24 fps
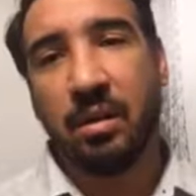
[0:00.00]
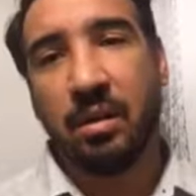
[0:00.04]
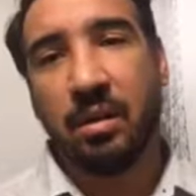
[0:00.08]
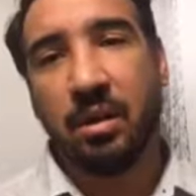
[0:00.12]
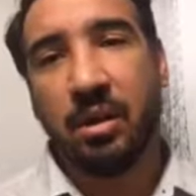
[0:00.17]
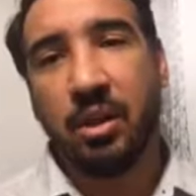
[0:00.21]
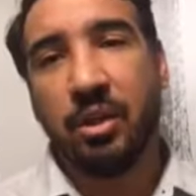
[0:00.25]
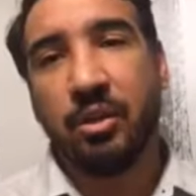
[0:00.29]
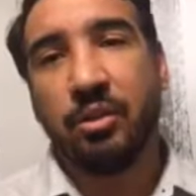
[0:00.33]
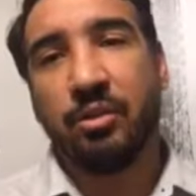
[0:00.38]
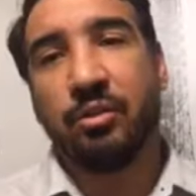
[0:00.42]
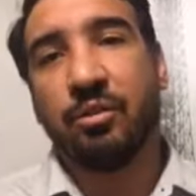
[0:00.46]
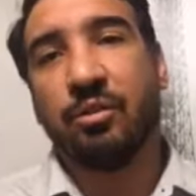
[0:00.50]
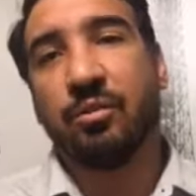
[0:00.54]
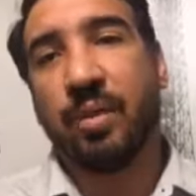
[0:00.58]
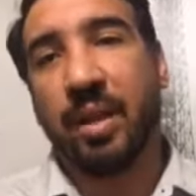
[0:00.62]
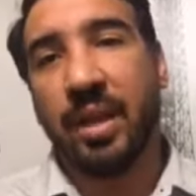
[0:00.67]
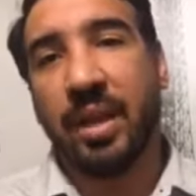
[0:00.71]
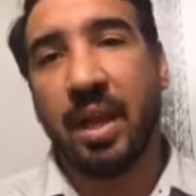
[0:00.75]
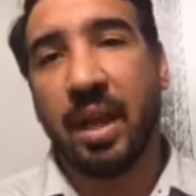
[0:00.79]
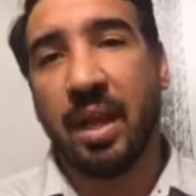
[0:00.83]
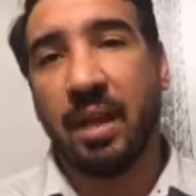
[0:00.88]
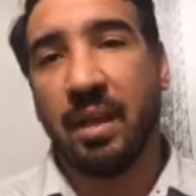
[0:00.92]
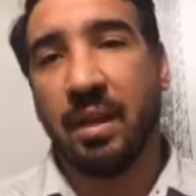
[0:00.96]
Are you
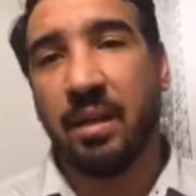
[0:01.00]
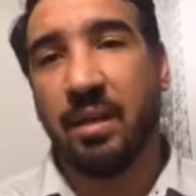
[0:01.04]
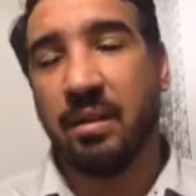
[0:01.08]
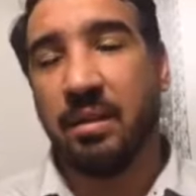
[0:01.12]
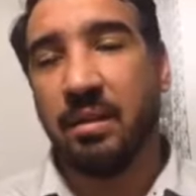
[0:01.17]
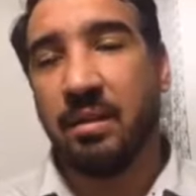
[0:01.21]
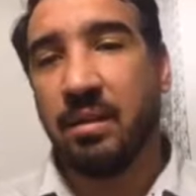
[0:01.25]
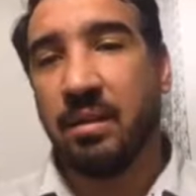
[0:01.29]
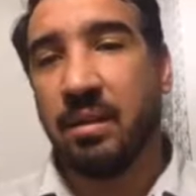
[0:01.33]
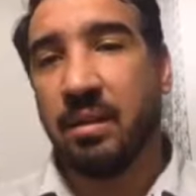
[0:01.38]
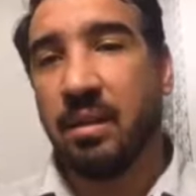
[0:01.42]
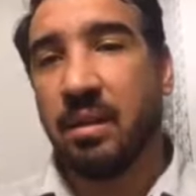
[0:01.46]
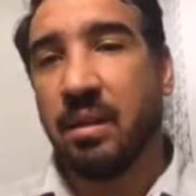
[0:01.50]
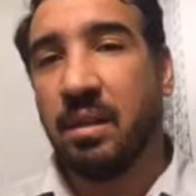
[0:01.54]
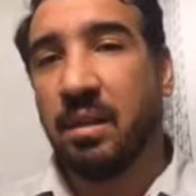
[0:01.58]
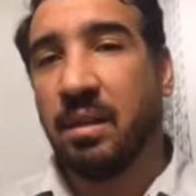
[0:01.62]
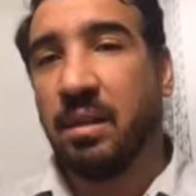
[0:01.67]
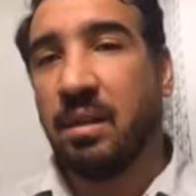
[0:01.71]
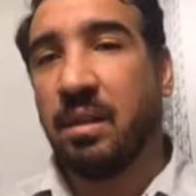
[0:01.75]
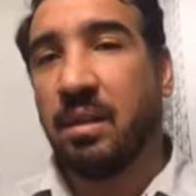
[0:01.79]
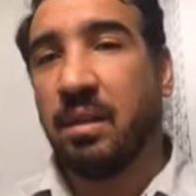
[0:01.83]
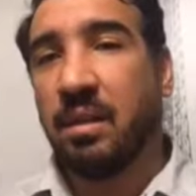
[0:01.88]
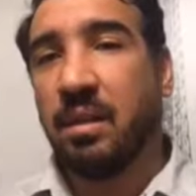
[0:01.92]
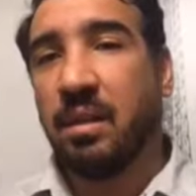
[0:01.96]
great at it?
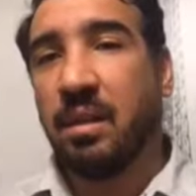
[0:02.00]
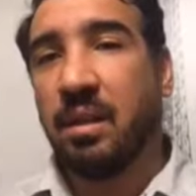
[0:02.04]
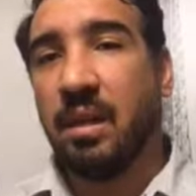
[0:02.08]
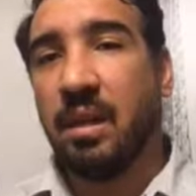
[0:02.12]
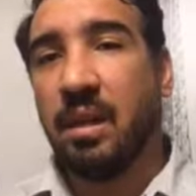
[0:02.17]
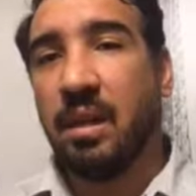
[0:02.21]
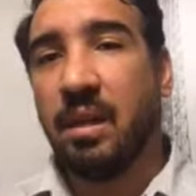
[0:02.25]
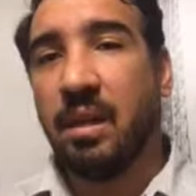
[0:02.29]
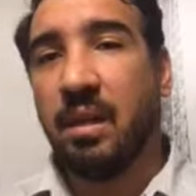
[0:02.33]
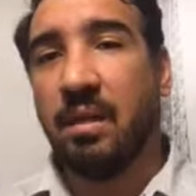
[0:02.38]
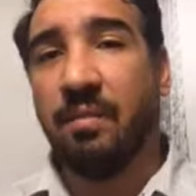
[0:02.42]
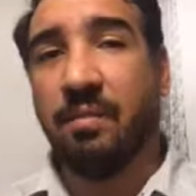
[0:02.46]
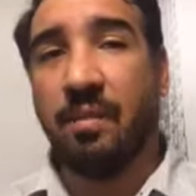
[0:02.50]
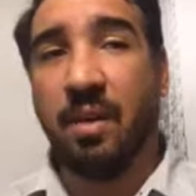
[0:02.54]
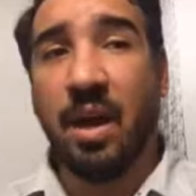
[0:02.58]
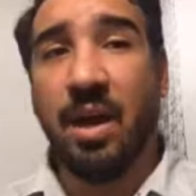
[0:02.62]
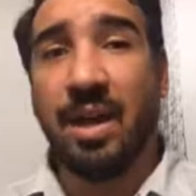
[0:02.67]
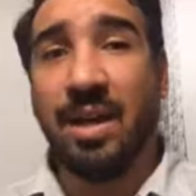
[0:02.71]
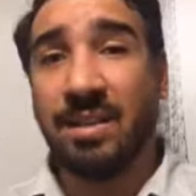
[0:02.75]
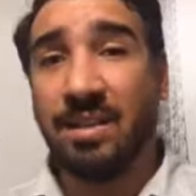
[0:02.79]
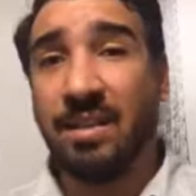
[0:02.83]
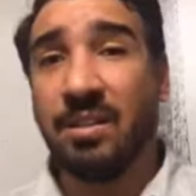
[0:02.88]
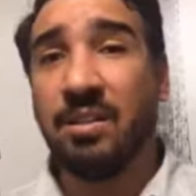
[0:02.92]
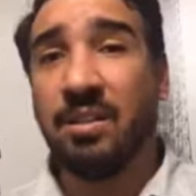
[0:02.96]
If not,
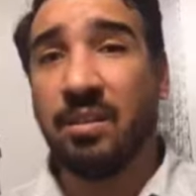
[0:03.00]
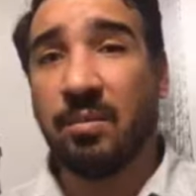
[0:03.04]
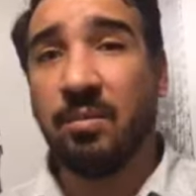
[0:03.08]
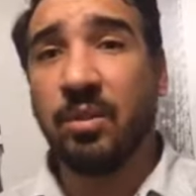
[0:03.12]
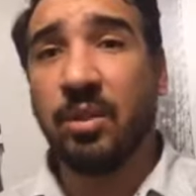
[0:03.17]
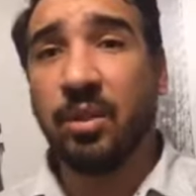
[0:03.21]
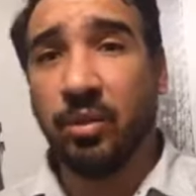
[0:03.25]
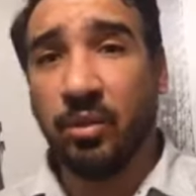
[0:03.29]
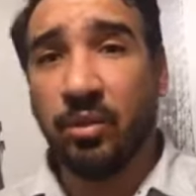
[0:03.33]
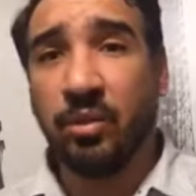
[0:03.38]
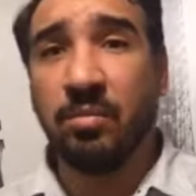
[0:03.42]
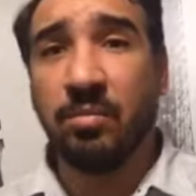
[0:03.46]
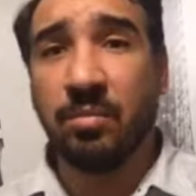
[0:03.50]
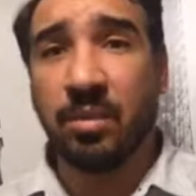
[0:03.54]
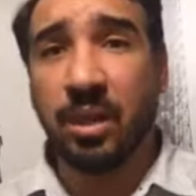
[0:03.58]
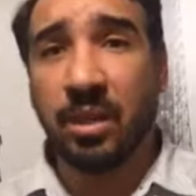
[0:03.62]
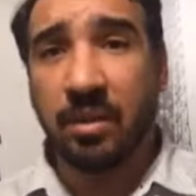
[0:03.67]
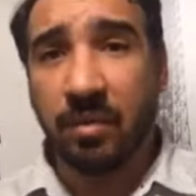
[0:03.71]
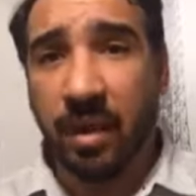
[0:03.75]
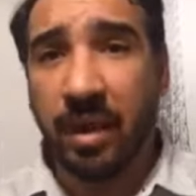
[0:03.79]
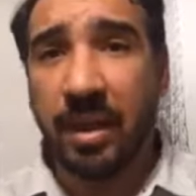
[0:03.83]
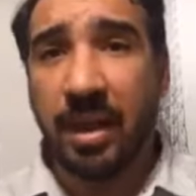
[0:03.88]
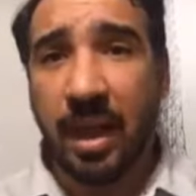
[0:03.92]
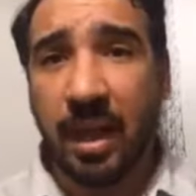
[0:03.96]
is it something you can be
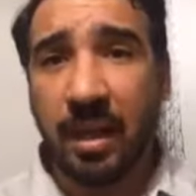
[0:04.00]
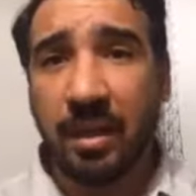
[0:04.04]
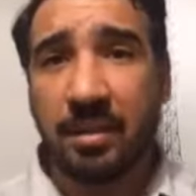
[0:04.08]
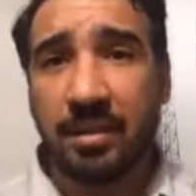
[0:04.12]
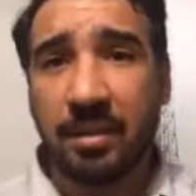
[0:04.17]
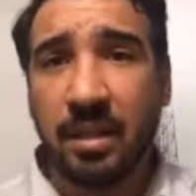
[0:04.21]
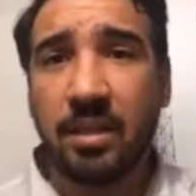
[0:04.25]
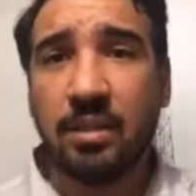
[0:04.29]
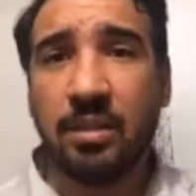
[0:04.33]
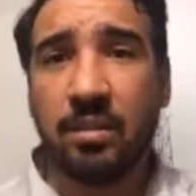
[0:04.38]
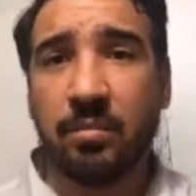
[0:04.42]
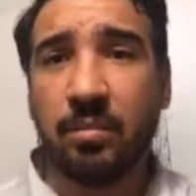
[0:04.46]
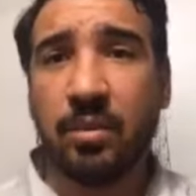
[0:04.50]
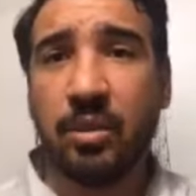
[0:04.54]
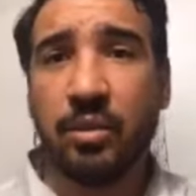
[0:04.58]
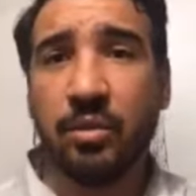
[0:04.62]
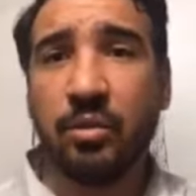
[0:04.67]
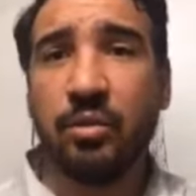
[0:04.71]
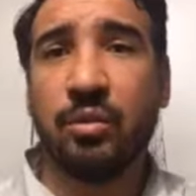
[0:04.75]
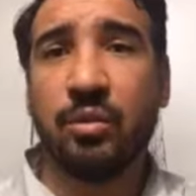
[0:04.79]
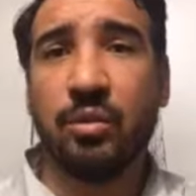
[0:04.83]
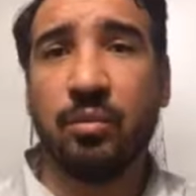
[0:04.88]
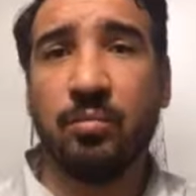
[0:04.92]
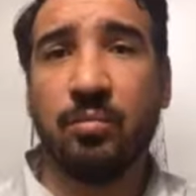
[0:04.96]
great at? Is that something
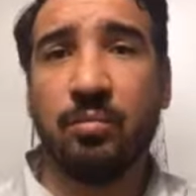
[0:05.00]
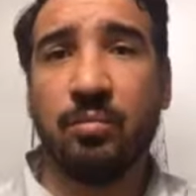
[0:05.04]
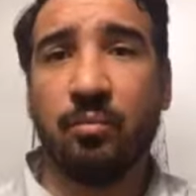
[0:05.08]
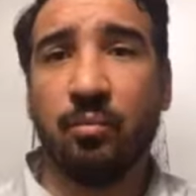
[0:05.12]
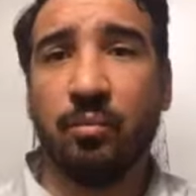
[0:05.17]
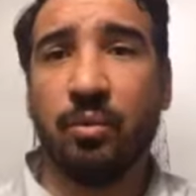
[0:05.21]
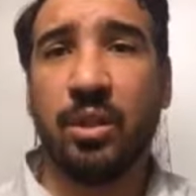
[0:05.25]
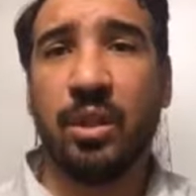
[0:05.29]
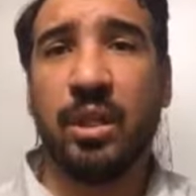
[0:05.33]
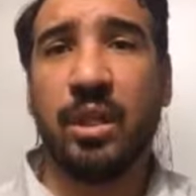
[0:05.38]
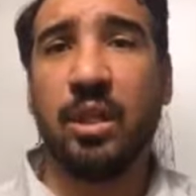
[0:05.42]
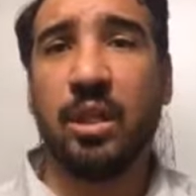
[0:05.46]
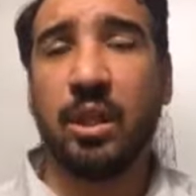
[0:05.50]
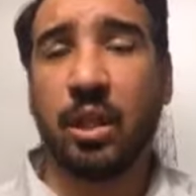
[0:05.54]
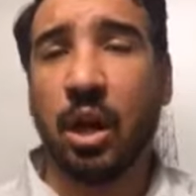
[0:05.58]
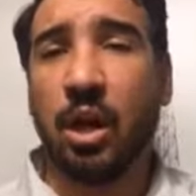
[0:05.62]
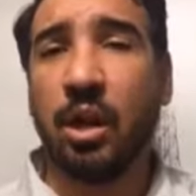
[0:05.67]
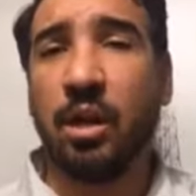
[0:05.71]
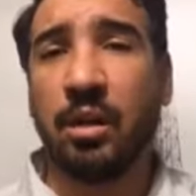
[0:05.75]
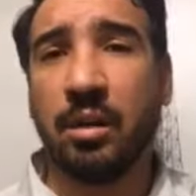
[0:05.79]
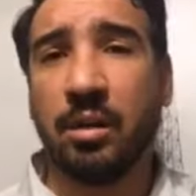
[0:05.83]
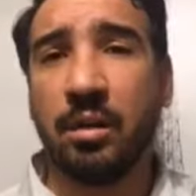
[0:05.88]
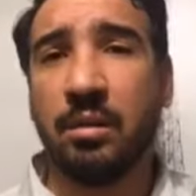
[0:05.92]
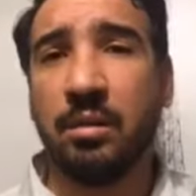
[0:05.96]
you could really
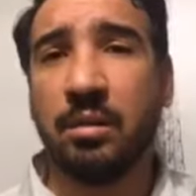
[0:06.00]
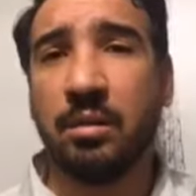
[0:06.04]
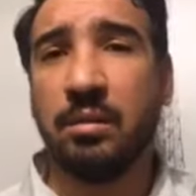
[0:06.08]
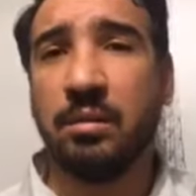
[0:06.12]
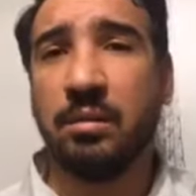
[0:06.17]
learn?